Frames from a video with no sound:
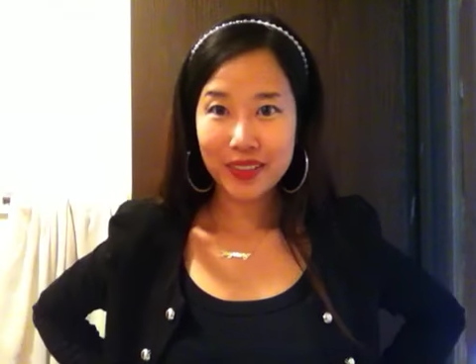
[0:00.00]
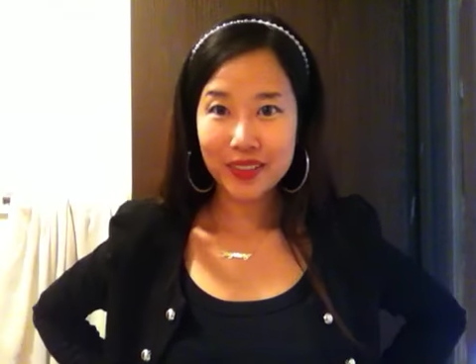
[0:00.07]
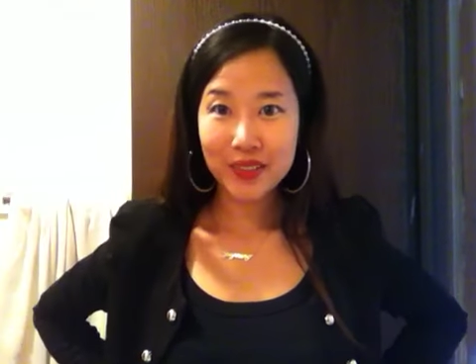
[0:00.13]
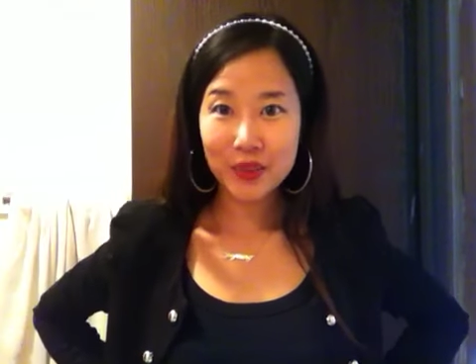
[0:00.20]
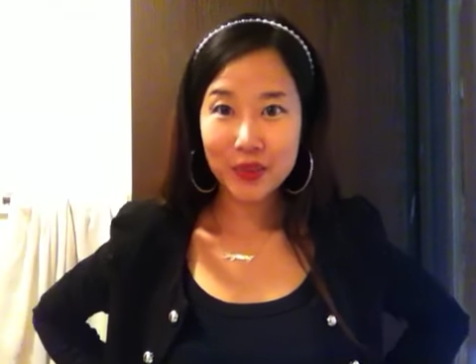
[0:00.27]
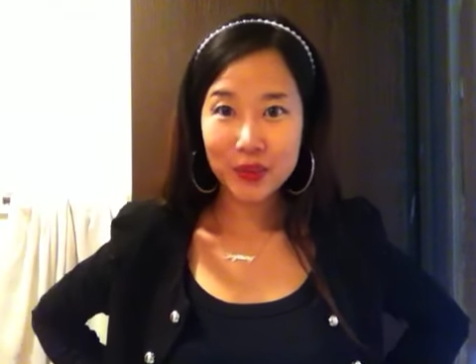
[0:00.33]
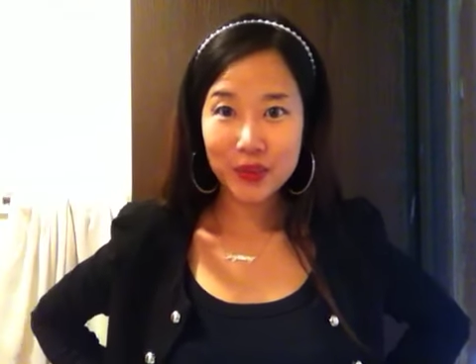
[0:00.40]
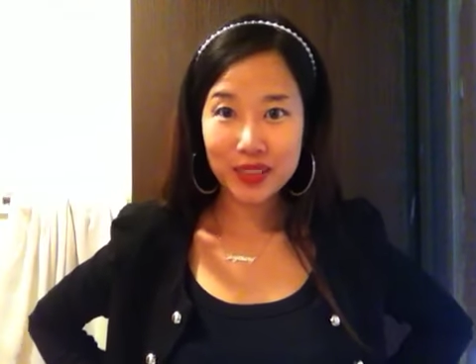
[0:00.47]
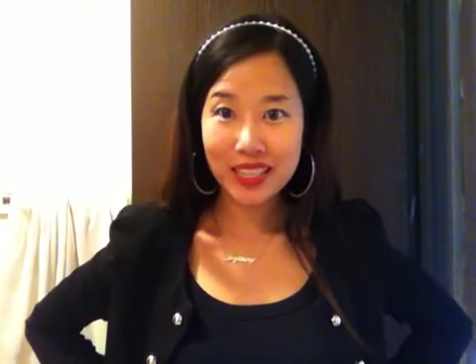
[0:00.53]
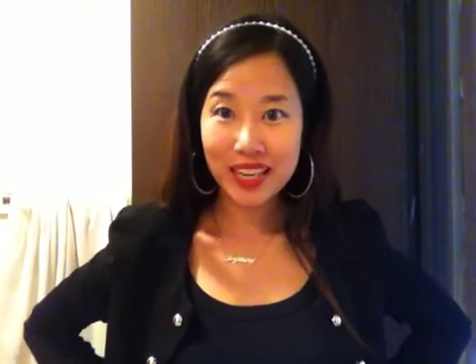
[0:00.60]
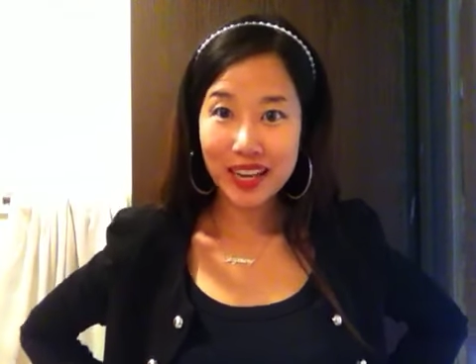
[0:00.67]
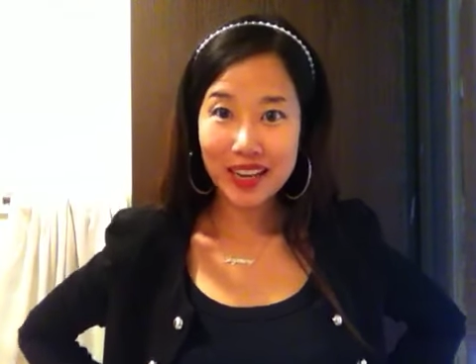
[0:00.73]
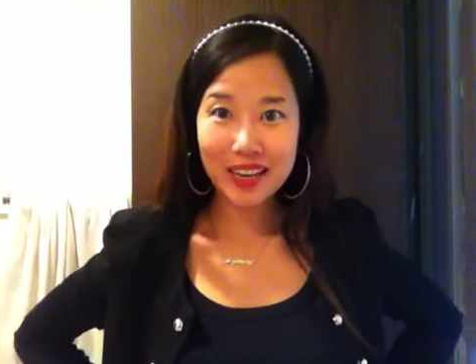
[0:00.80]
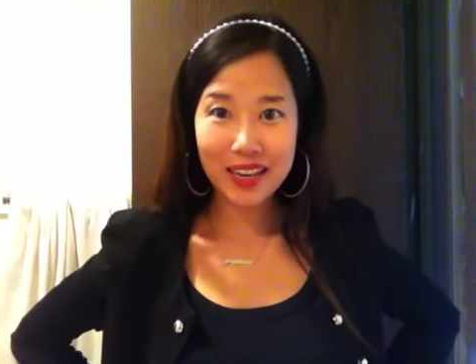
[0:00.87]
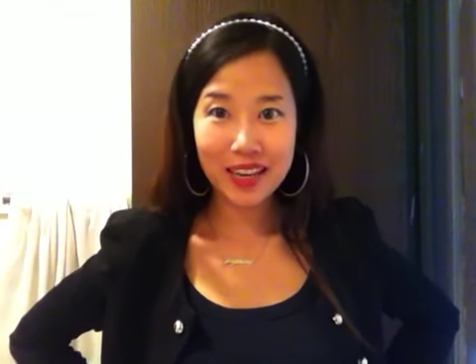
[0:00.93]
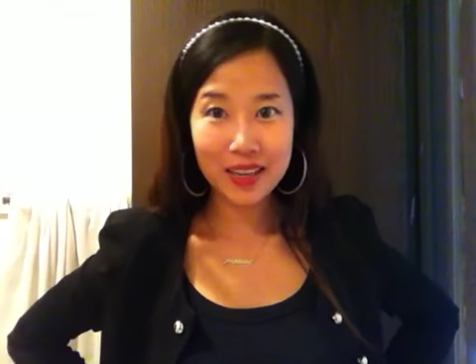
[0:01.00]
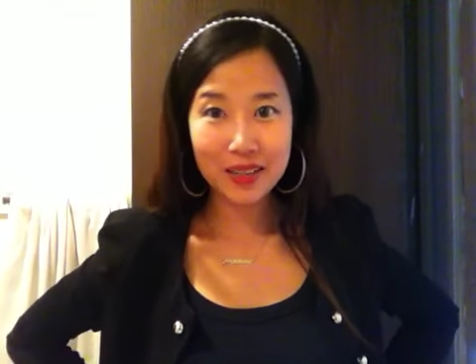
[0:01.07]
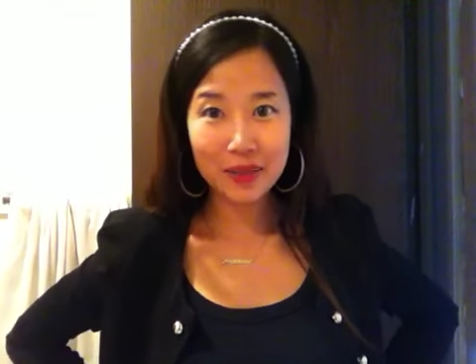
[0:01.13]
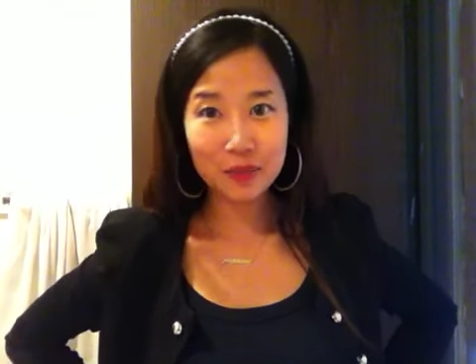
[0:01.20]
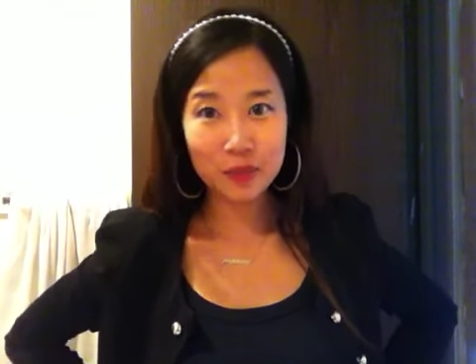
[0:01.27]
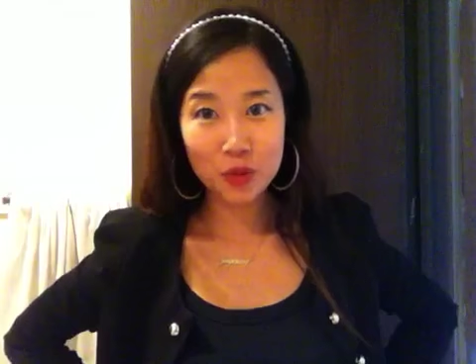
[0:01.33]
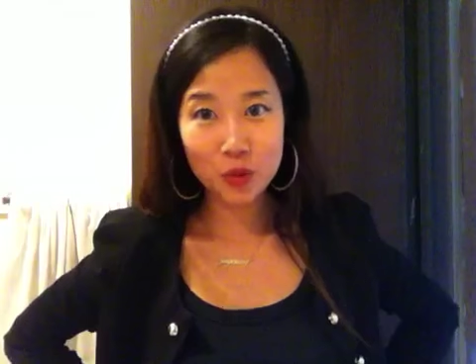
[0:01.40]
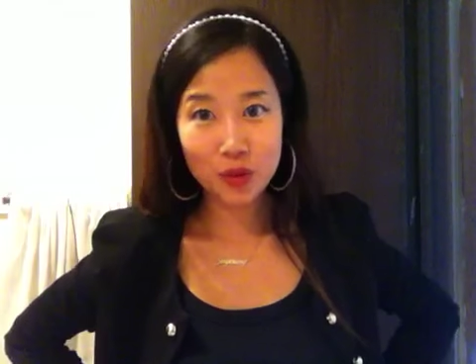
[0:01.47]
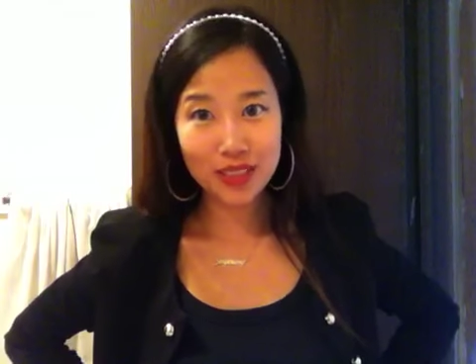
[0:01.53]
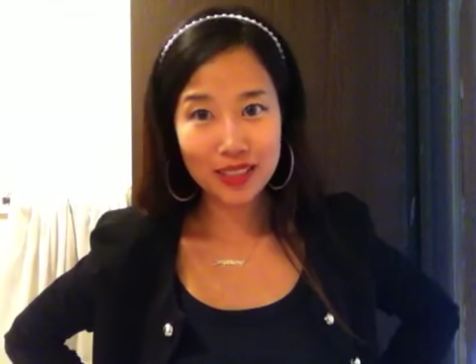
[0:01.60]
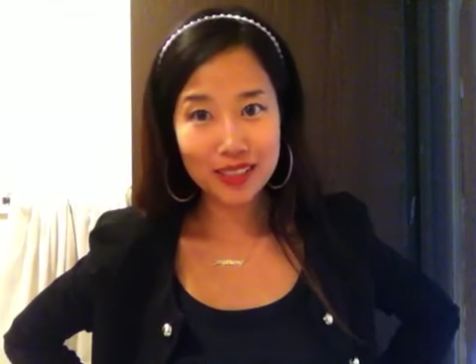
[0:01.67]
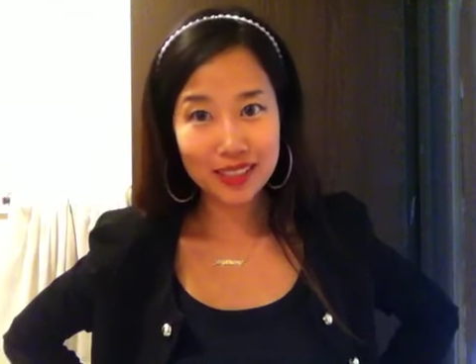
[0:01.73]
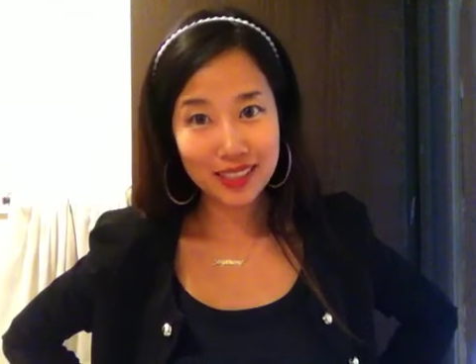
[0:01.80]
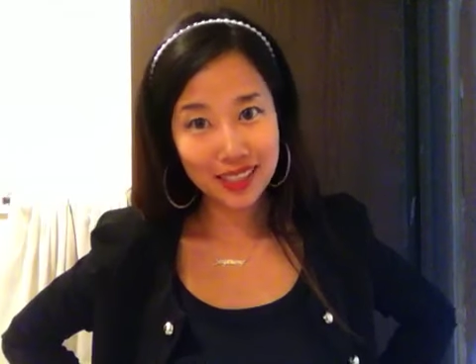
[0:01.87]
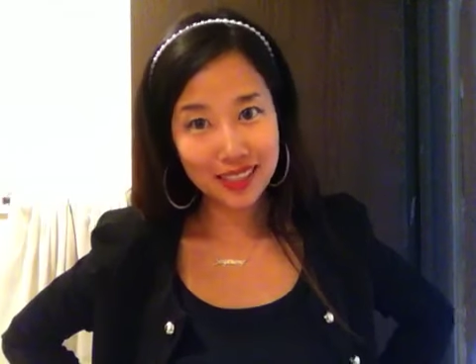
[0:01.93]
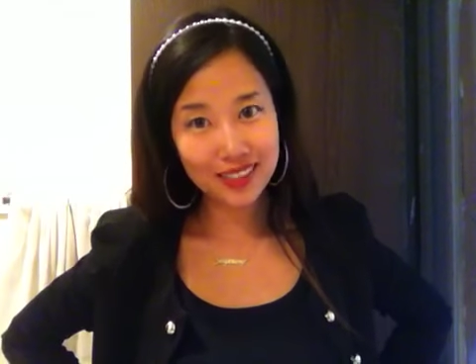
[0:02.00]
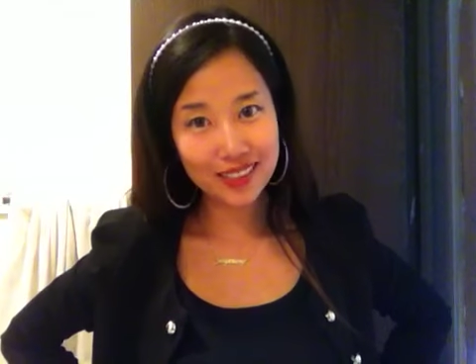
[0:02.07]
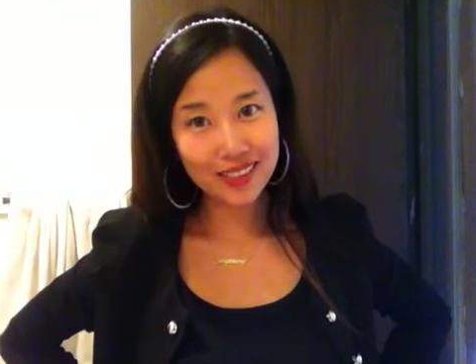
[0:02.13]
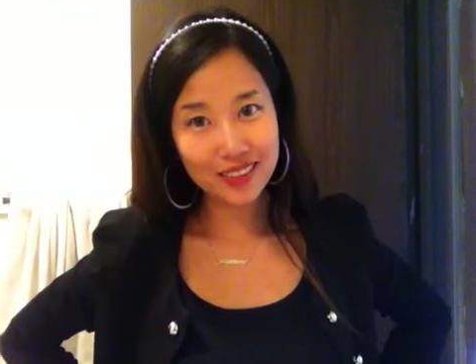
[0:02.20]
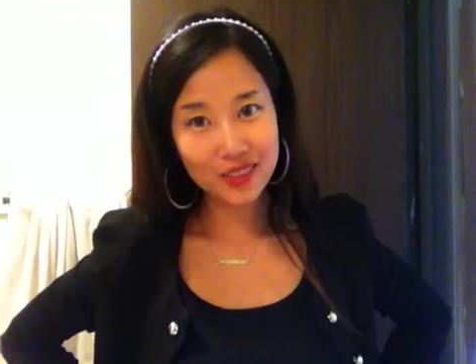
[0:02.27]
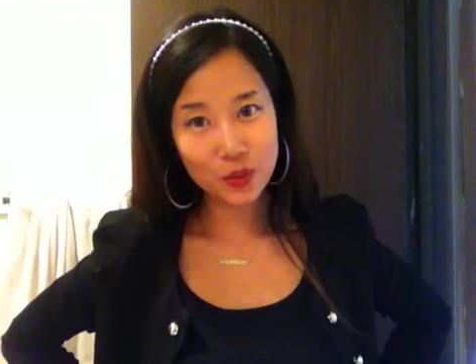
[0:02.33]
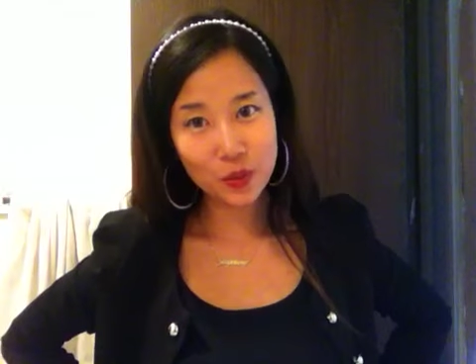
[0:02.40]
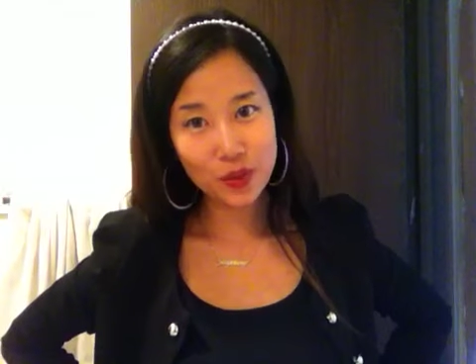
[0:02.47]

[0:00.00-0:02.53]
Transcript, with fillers: So today I'm 26